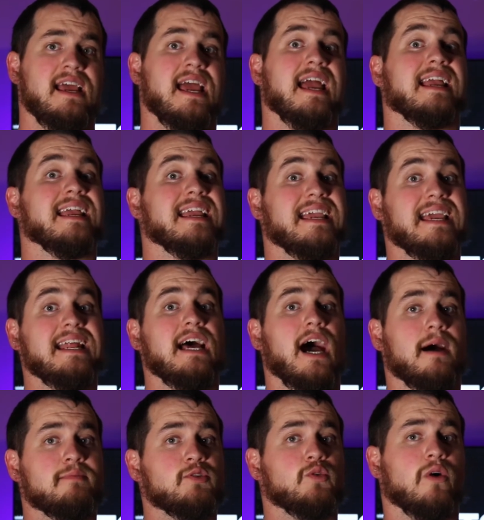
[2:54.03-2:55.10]
It can get
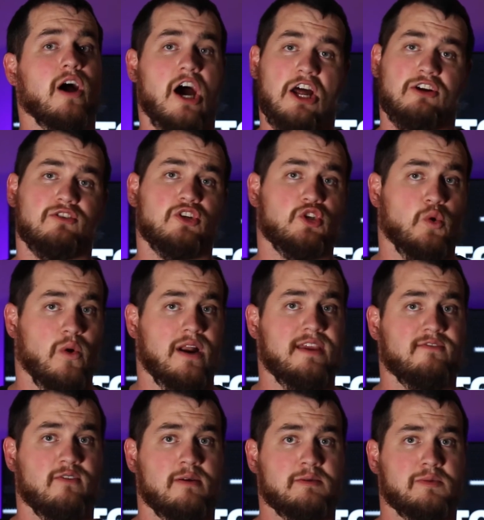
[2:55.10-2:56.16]
up to 120
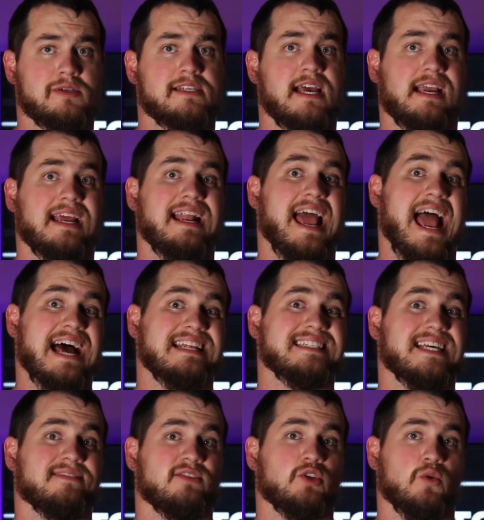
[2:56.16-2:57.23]
frames per second at
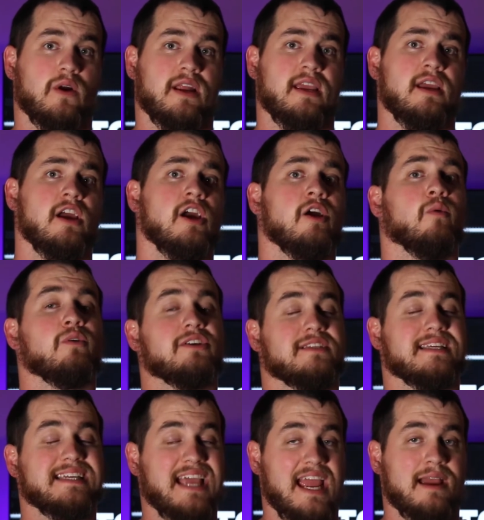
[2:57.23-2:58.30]
720, which
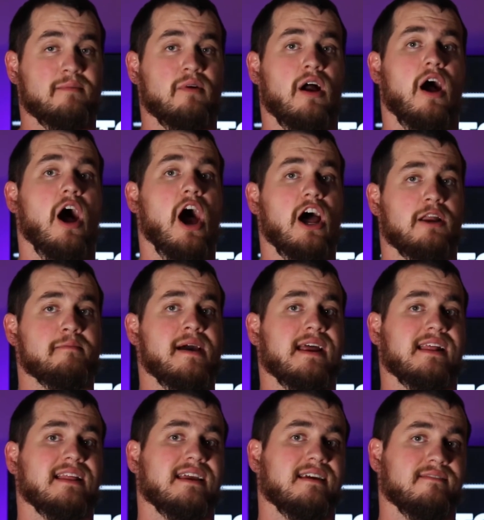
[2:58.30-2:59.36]
the camera
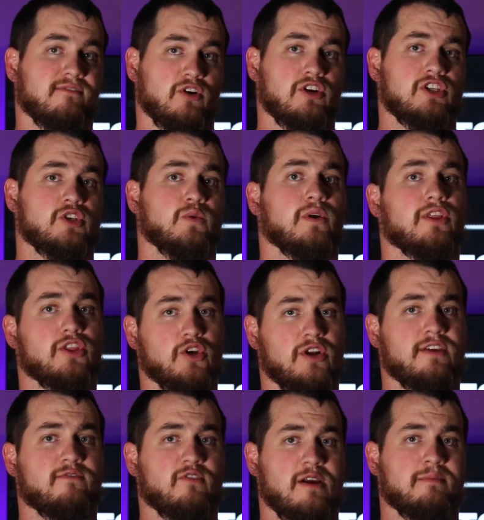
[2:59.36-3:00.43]
automatically converts to a
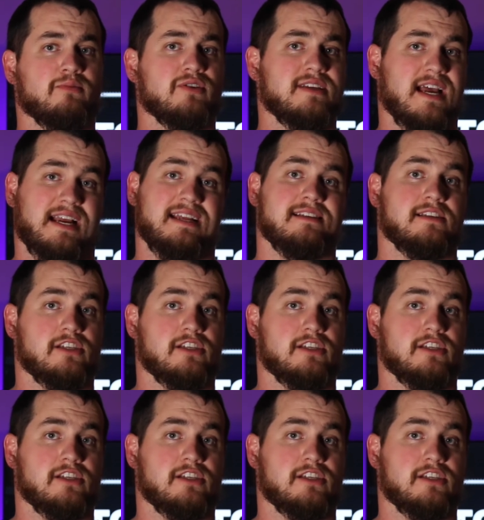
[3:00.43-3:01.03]
30 frame per second